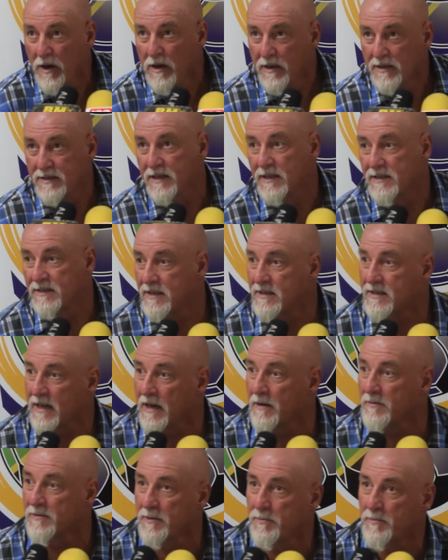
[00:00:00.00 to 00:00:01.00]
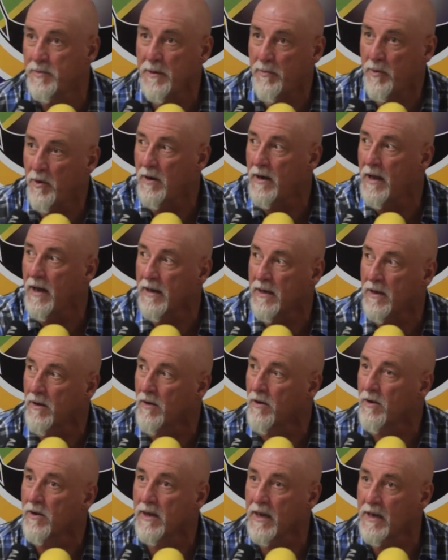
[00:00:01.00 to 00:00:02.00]
60,000 people like
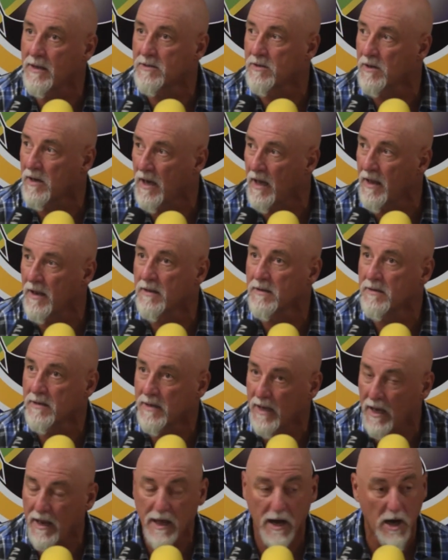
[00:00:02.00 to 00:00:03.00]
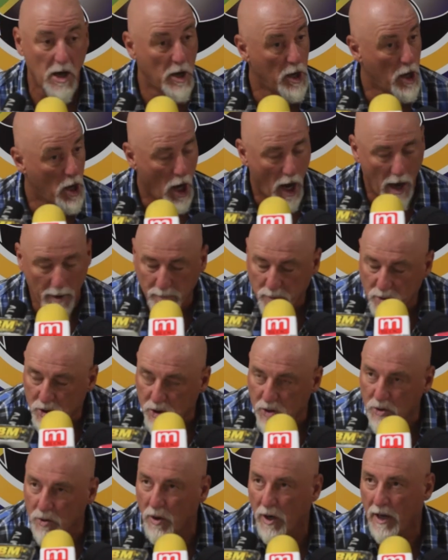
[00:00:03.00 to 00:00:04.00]
against Ghana, I'm
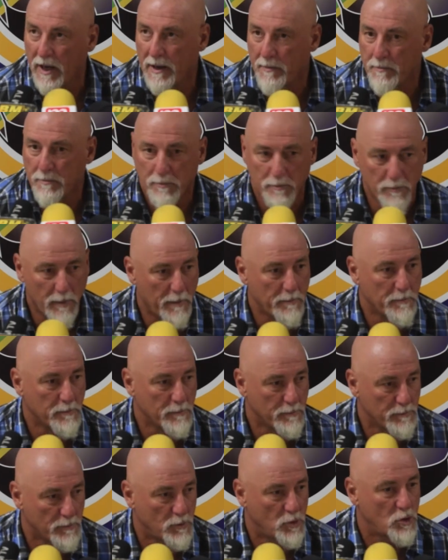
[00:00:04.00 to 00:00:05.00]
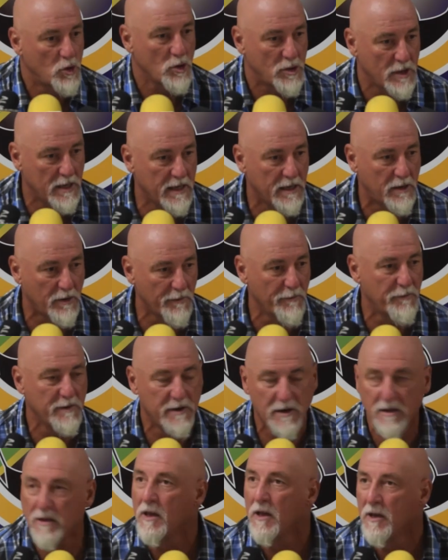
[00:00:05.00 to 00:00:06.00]
sure and I'm totally
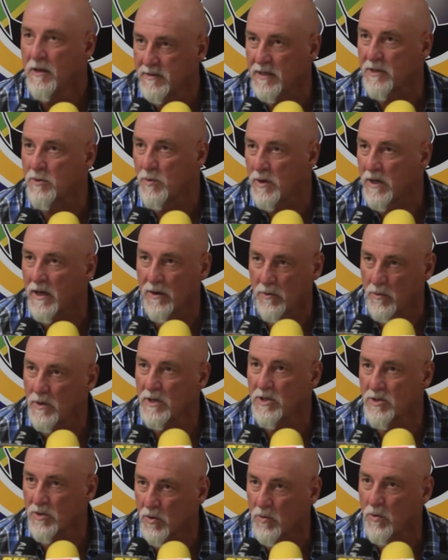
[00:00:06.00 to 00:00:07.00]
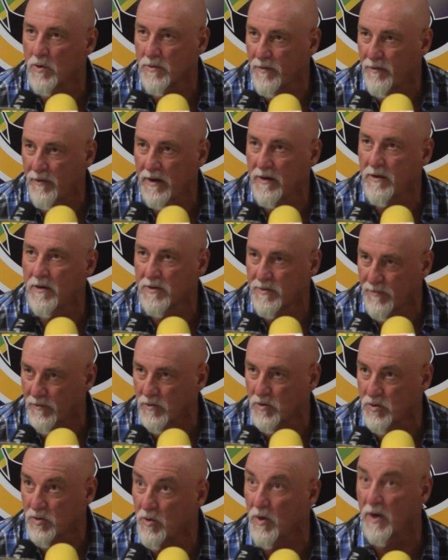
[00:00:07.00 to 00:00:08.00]
confident that we can reach the quarterfinals,
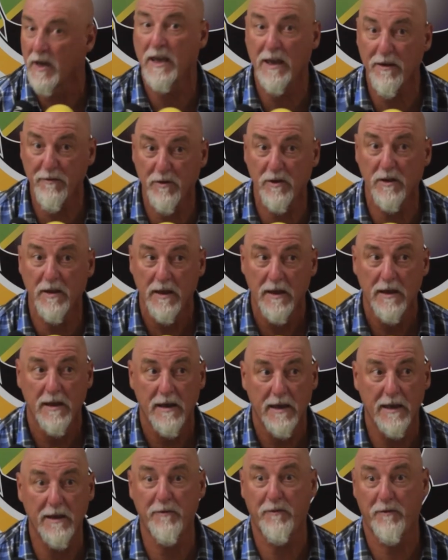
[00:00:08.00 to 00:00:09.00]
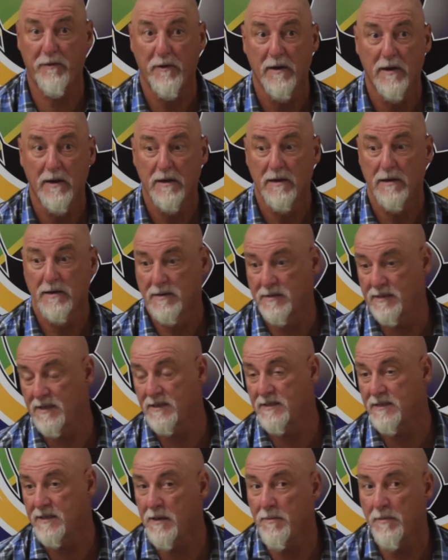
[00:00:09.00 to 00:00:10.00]
for sure. Even if
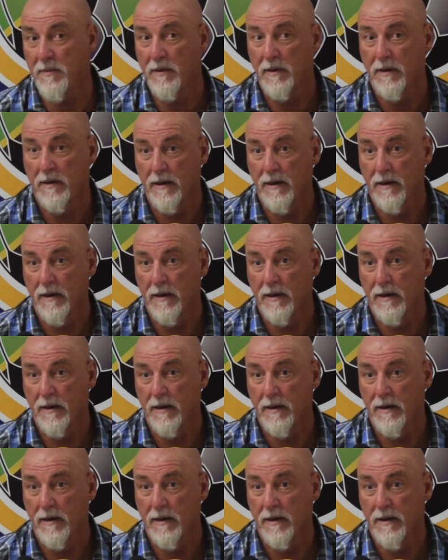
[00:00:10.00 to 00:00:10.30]
this team